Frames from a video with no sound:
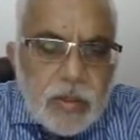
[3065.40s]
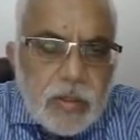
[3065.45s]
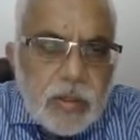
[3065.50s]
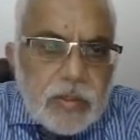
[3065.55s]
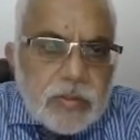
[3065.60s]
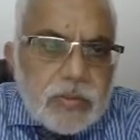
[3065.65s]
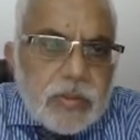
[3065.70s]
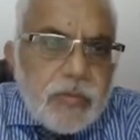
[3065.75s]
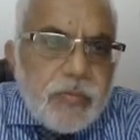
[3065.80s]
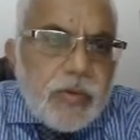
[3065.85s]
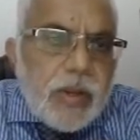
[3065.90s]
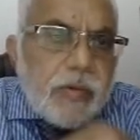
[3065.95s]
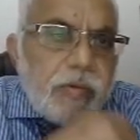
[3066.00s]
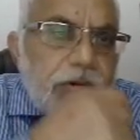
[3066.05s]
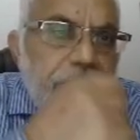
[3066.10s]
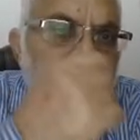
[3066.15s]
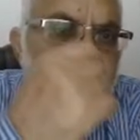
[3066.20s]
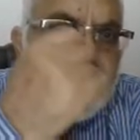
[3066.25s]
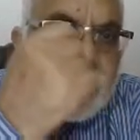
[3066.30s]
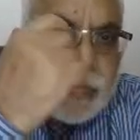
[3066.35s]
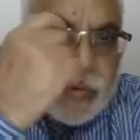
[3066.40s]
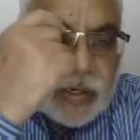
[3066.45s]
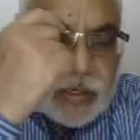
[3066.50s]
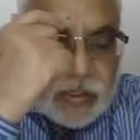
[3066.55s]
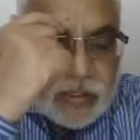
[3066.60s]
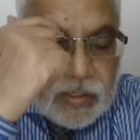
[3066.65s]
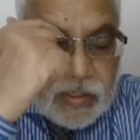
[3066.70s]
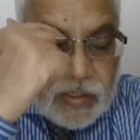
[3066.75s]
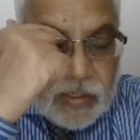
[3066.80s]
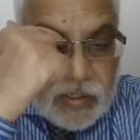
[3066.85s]
So if you have a trademark,
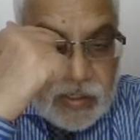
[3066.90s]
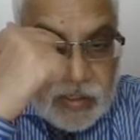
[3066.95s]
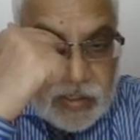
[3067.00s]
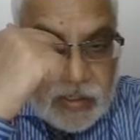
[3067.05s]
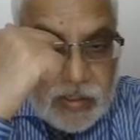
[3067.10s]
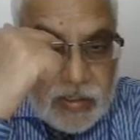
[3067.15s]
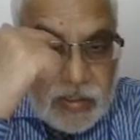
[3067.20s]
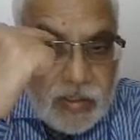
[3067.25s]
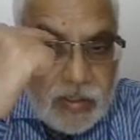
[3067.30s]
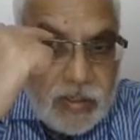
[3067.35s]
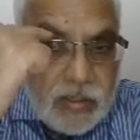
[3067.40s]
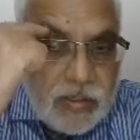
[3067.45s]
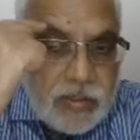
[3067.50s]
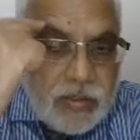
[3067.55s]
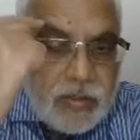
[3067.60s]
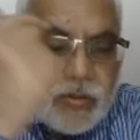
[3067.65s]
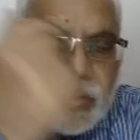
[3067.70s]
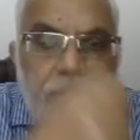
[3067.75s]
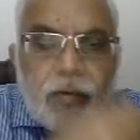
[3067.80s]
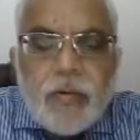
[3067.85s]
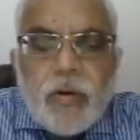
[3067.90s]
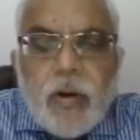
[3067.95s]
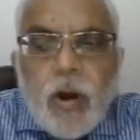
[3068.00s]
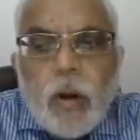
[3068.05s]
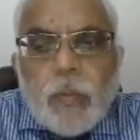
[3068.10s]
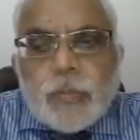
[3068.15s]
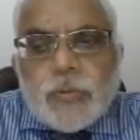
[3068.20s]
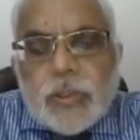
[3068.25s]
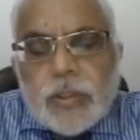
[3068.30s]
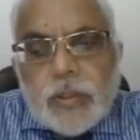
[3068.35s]
you have an
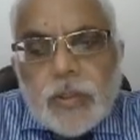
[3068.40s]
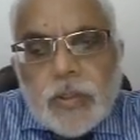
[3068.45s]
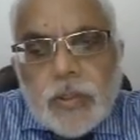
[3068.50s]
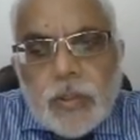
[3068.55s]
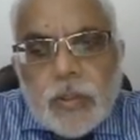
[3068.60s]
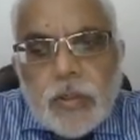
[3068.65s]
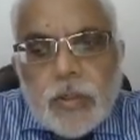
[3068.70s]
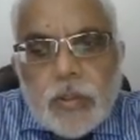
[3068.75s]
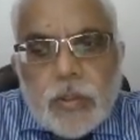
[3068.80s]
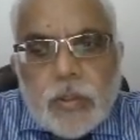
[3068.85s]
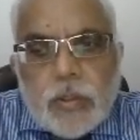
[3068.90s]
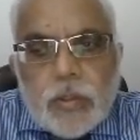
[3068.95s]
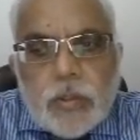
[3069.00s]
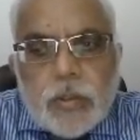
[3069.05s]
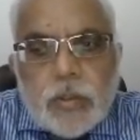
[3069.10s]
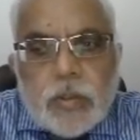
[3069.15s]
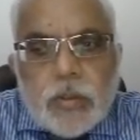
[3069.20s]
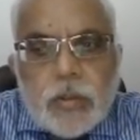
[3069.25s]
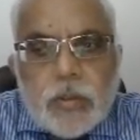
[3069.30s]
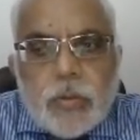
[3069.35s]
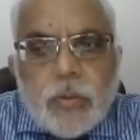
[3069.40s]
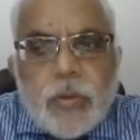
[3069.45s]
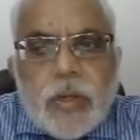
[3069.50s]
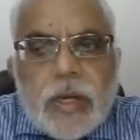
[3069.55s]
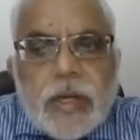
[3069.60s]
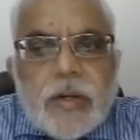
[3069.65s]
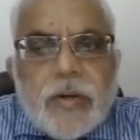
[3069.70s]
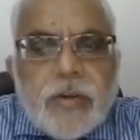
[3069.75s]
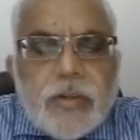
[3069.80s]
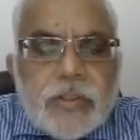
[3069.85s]
option to get
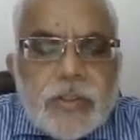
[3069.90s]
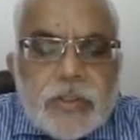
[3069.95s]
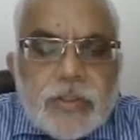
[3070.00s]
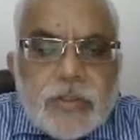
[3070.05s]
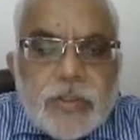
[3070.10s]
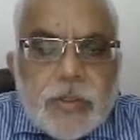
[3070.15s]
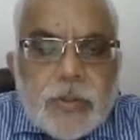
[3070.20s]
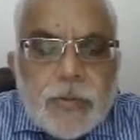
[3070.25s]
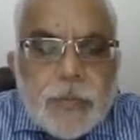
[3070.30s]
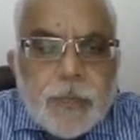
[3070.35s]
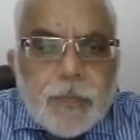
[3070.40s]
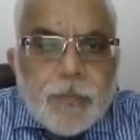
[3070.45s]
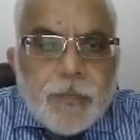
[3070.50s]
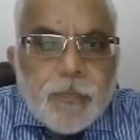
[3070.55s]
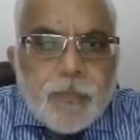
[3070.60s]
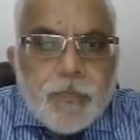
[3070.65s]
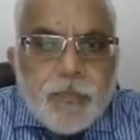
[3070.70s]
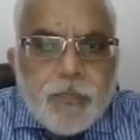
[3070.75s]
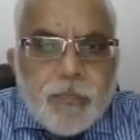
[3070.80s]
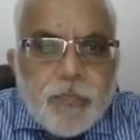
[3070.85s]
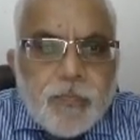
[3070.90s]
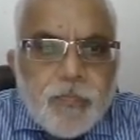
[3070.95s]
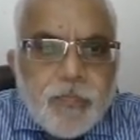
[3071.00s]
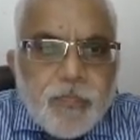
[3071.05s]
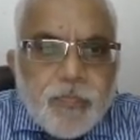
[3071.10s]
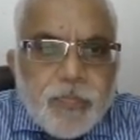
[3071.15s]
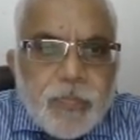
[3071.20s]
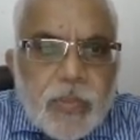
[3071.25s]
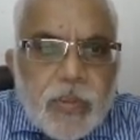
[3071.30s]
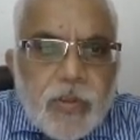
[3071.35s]
it registered
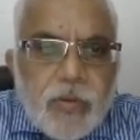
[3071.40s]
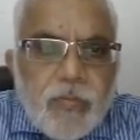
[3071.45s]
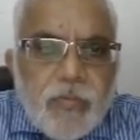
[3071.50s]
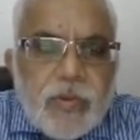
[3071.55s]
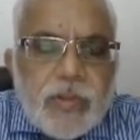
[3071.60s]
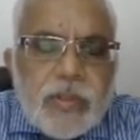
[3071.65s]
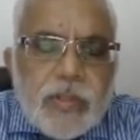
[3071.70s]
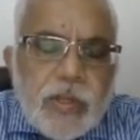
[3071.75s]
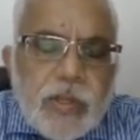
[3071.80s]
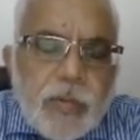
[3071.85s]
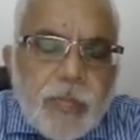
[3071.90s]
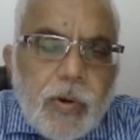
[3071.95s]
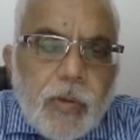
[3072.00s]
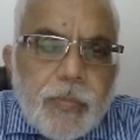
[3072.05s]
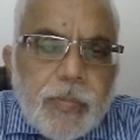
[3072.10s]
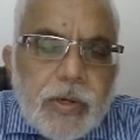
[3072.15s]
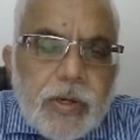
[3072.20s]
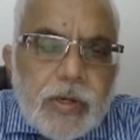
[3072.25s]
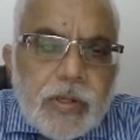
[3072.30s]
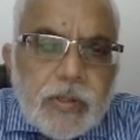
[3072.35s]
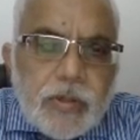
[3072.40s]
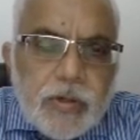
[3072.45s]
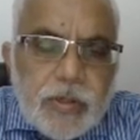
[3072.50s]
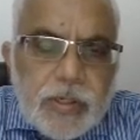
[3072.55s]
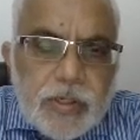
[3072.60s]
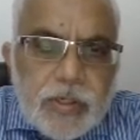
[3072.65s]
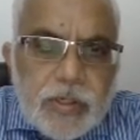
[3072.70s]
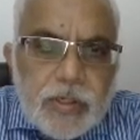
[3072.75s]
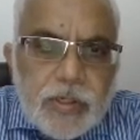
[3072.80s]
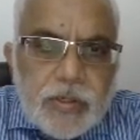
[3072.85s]
with the appropriate
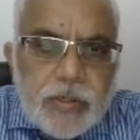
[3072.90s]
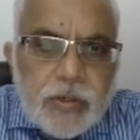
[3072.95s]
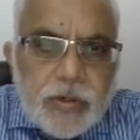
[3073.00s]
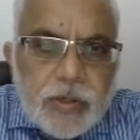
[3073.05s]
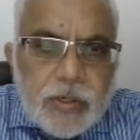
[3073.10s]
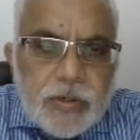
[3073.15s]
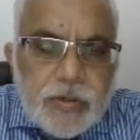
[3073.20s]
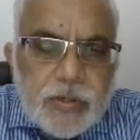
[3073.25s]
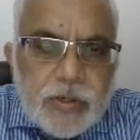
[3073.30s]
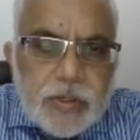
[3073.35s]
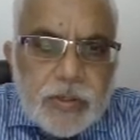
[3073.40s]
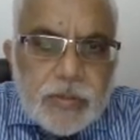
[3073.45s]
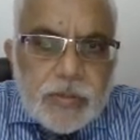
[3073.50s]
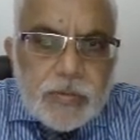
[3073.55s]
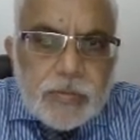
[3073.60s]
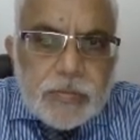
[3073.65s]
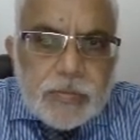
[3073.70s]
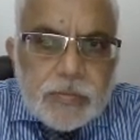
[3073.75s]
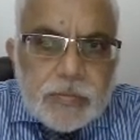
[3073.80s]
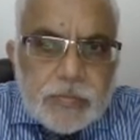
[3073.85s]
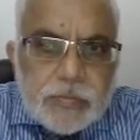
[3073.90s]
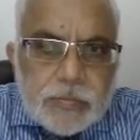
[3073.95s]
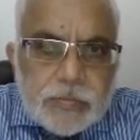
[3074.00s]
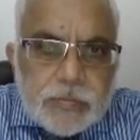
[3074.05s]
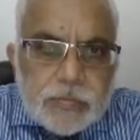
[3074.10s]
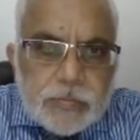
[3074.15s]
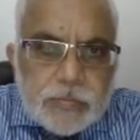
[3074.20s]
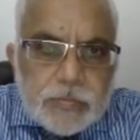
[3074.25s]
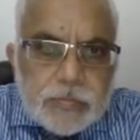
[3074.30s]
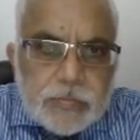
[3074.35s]
authority in your country
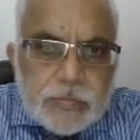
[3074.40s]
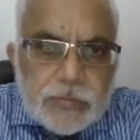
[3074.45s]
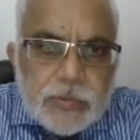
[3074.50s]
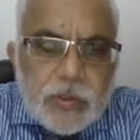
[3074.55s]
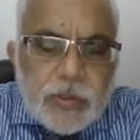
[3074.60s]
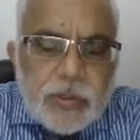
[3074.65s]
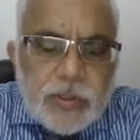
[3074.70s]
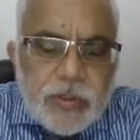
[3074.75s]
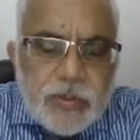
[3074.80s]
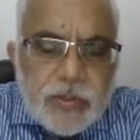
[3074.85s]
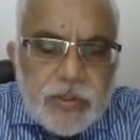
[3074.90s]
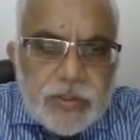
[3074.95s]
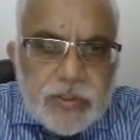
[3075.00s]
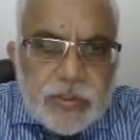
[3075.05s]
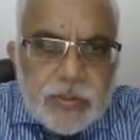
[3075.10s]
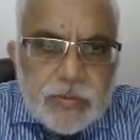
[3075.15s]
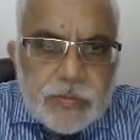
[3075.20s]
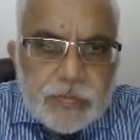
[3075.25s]
or in the region.